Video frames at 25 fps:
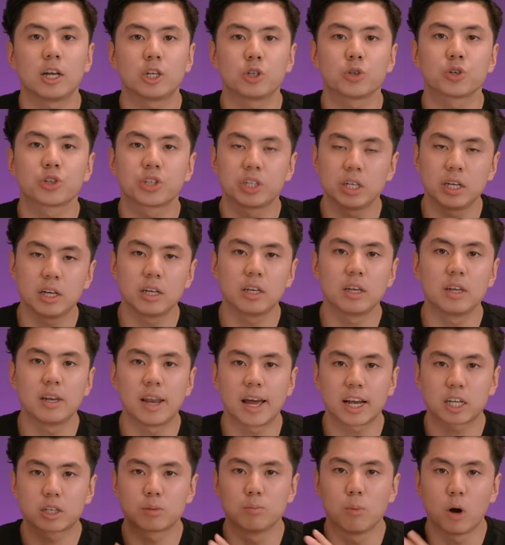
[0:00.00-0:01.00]
you'll see in the
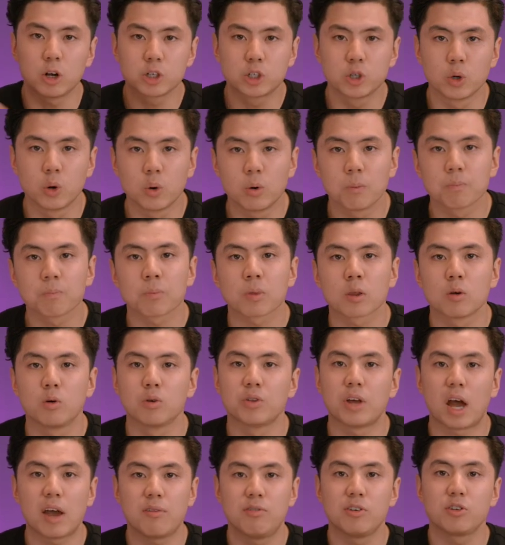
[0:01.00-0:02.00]
next module, we'll
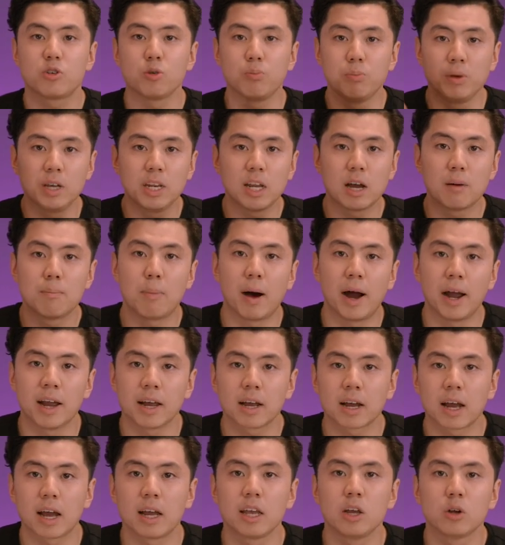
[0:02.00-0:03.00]
dive into media buying,
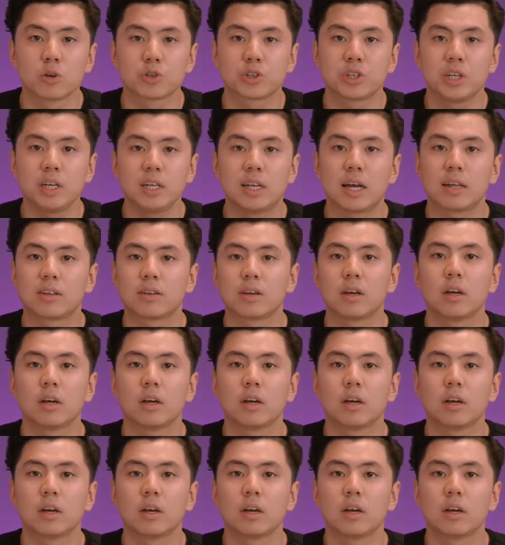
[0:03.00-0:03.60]
and you'll see that